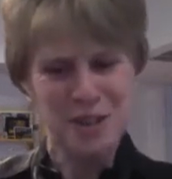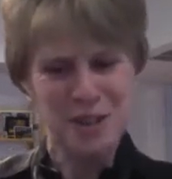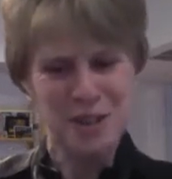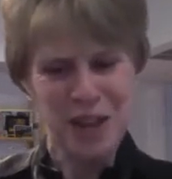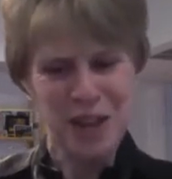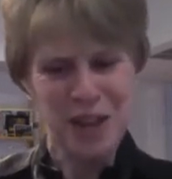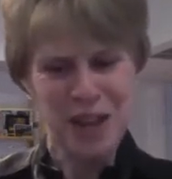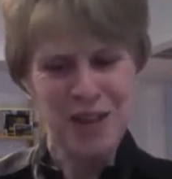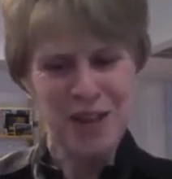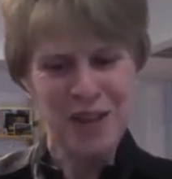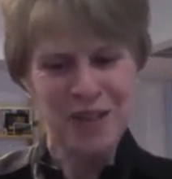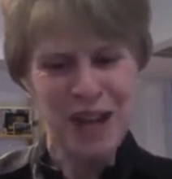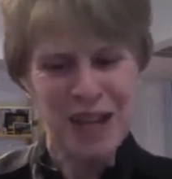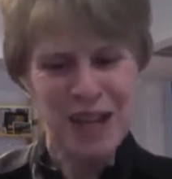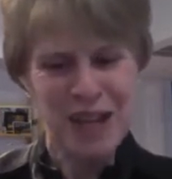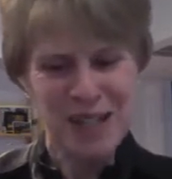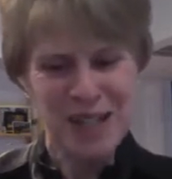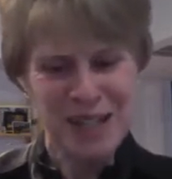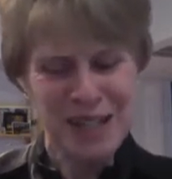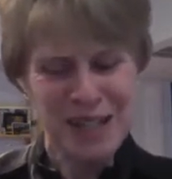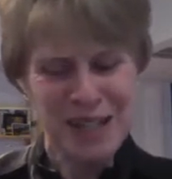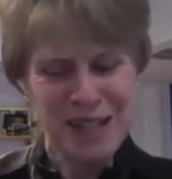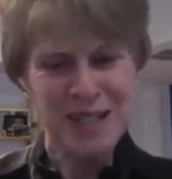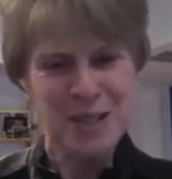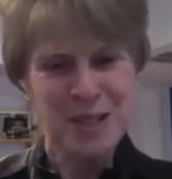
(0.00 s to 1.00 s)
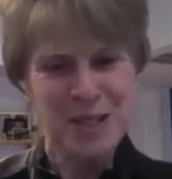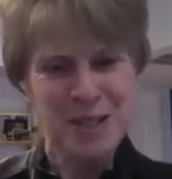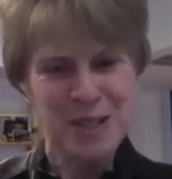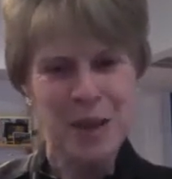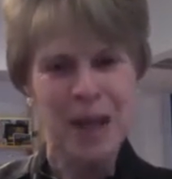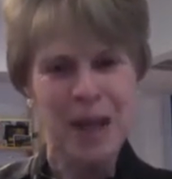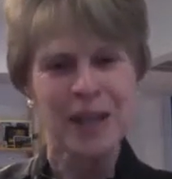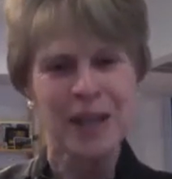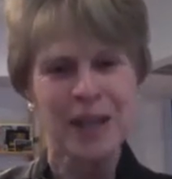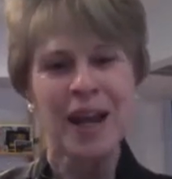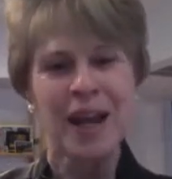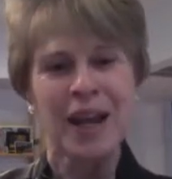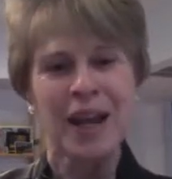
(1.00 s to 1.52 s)
So they have ideas
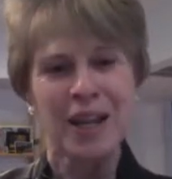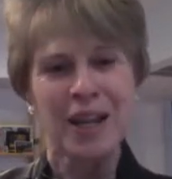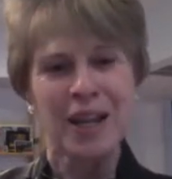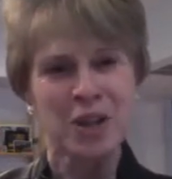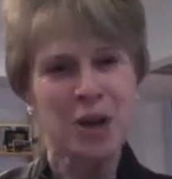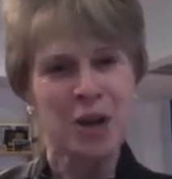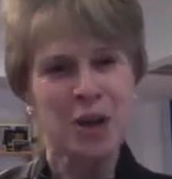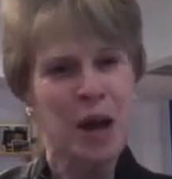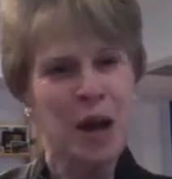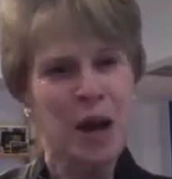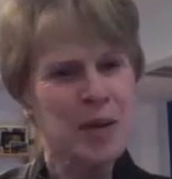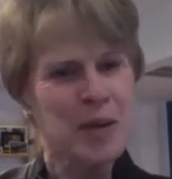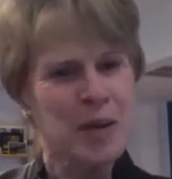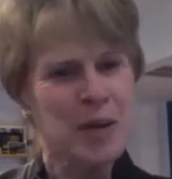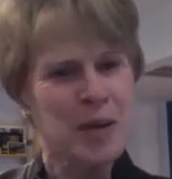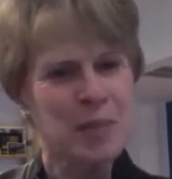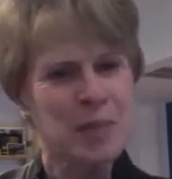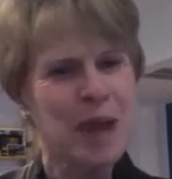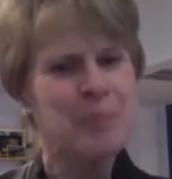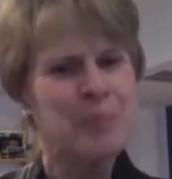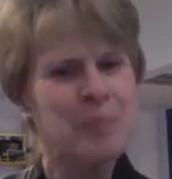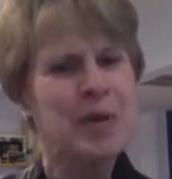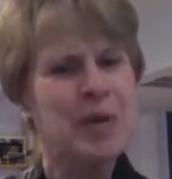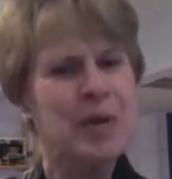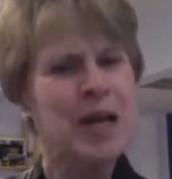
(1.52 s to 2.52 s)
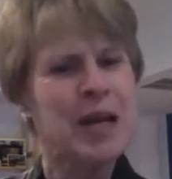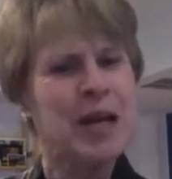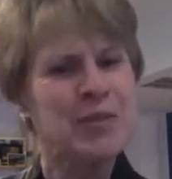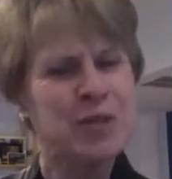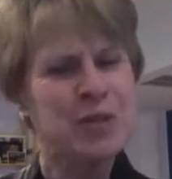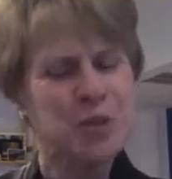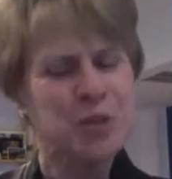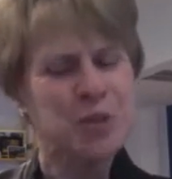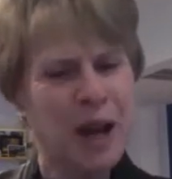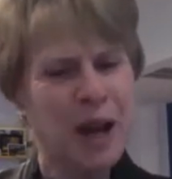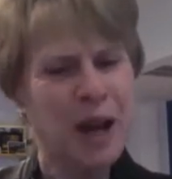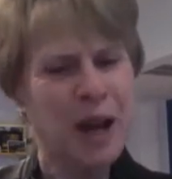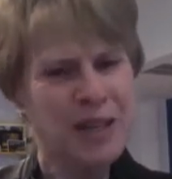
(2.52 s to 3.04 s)
about, you know, I might have
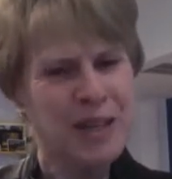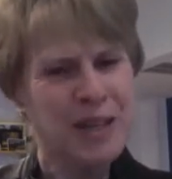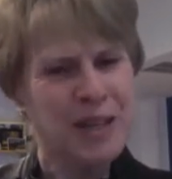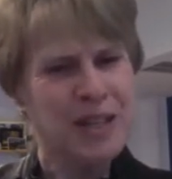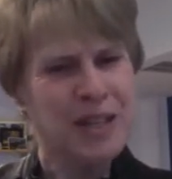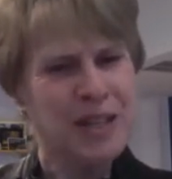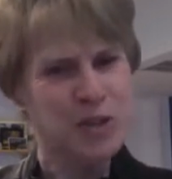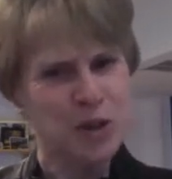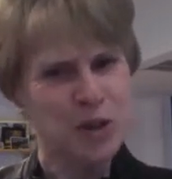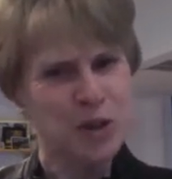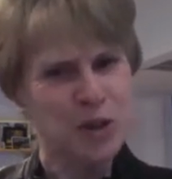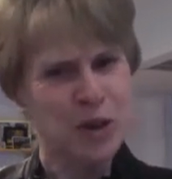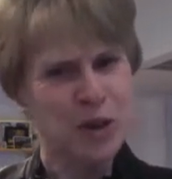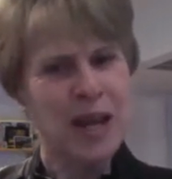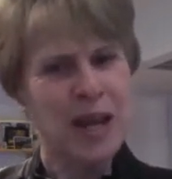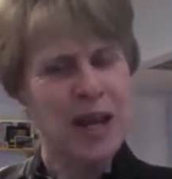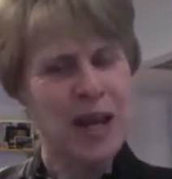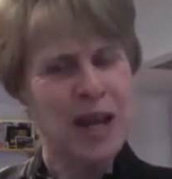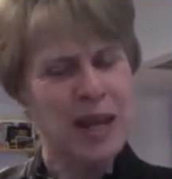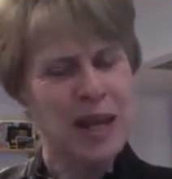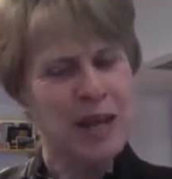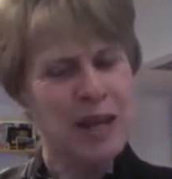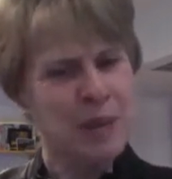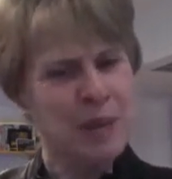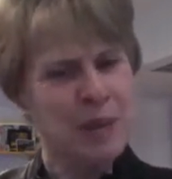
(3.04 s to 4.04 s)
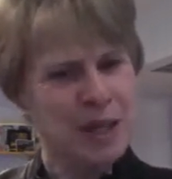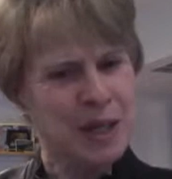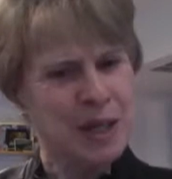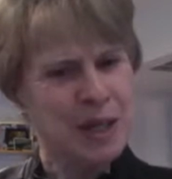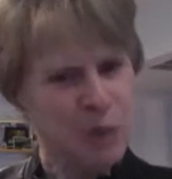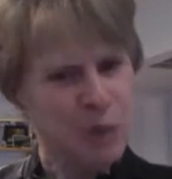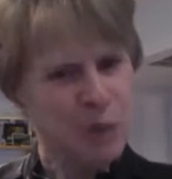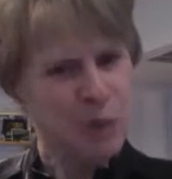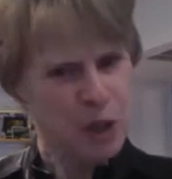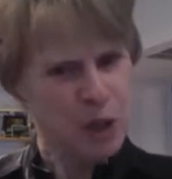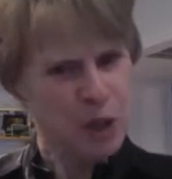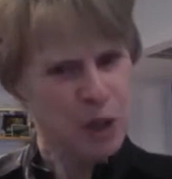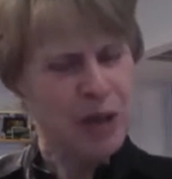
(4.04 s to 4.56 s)
tried this, or it might
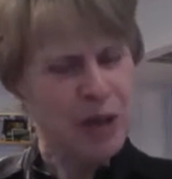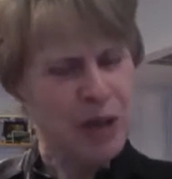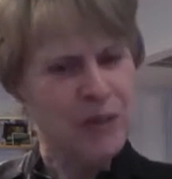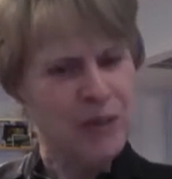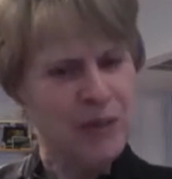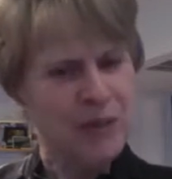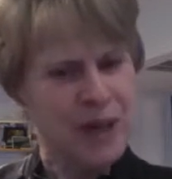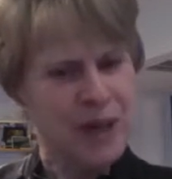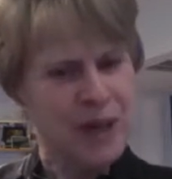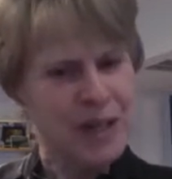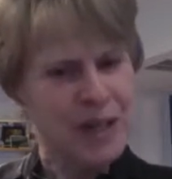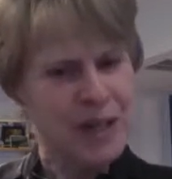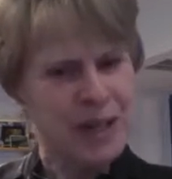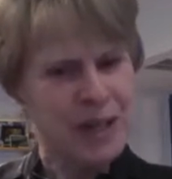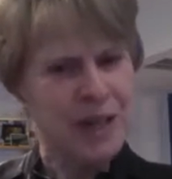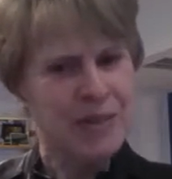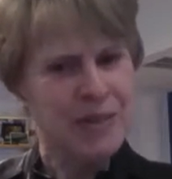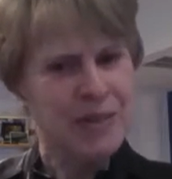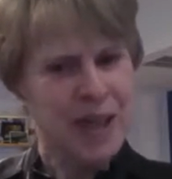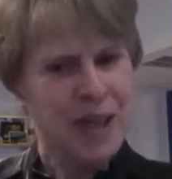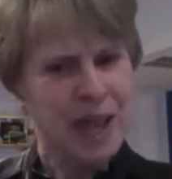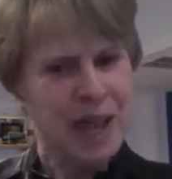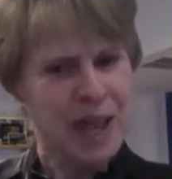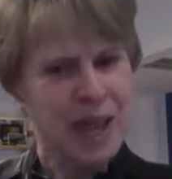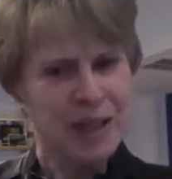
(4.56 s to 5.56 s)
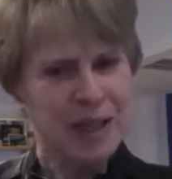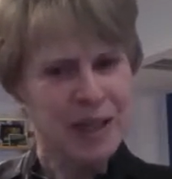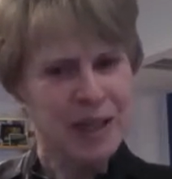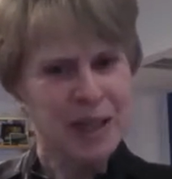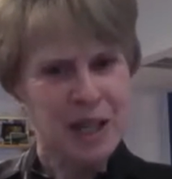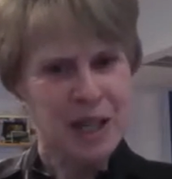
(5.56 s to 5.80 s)
have worked better if I'd done that.